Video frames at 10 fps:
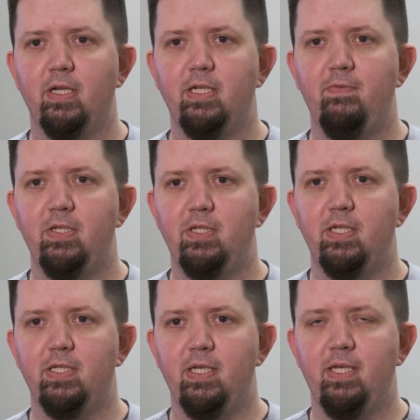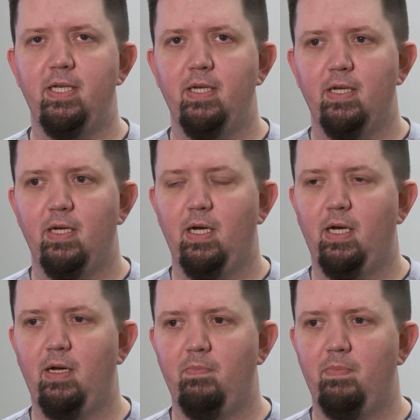at T V C C.
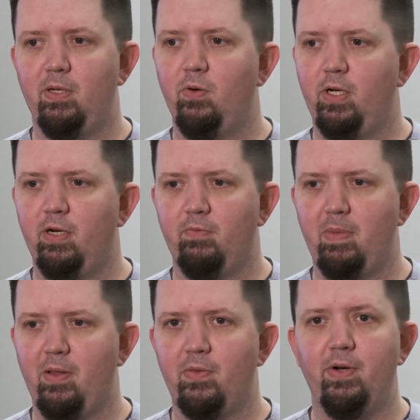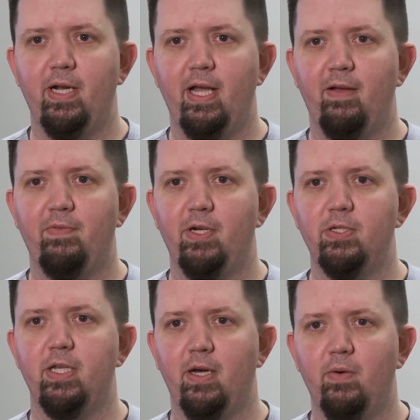Uh, been going here for about three and a half
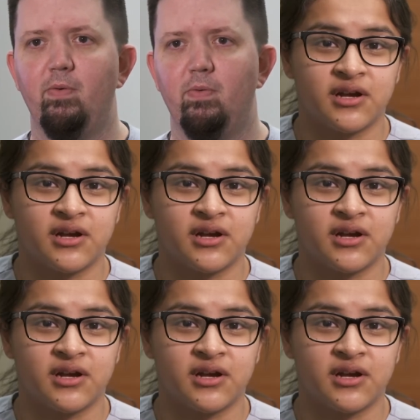years now.